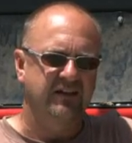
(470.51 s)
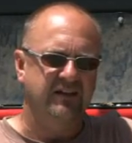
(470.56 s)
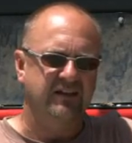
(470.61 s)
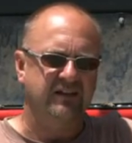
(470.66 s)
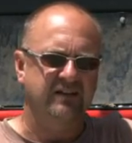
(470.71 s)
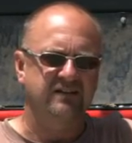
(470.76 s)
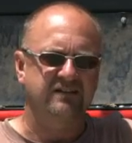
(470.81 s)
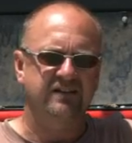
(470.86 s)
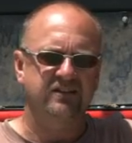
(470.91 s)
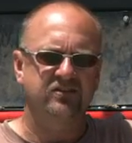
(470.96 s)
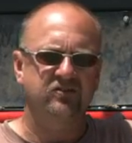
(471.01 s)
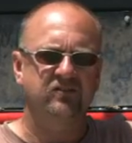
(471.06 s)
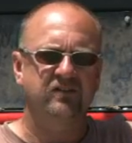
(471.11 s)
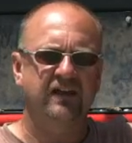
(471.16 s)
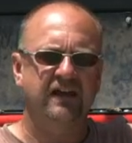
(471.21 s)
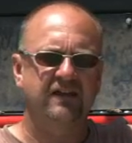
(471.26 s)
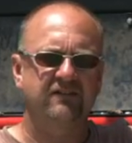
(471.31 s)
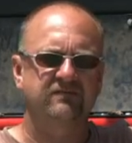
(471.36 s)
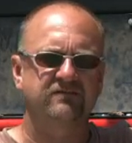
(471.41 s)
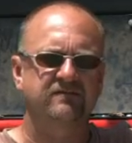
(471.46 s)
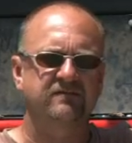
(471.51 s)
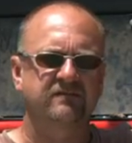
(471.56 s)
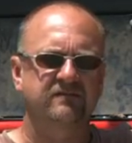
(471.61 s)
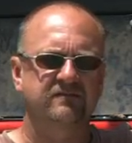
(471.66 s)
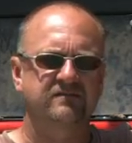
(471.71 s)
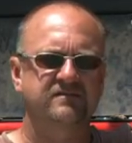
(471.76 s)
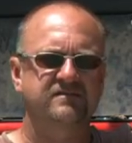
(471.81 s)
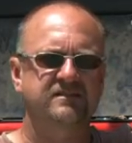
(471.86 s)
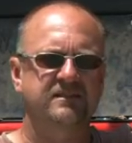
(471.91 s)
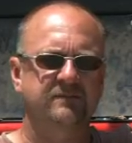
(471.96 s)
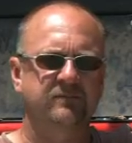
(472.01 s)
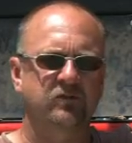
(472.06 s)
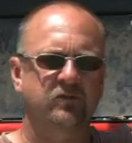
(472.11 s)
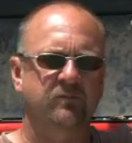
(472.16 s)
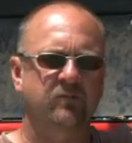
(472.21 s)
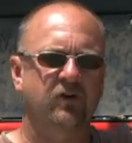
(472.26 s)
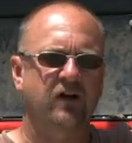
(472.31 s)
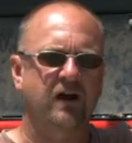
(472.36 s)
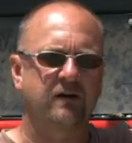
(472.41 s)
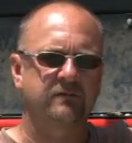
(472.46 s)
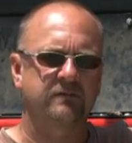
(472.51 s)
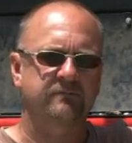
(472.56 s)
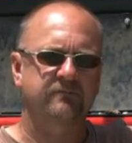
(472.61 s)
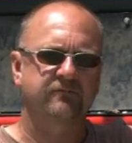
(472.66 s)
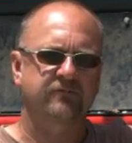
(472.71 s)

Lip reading: continually have a similar problem.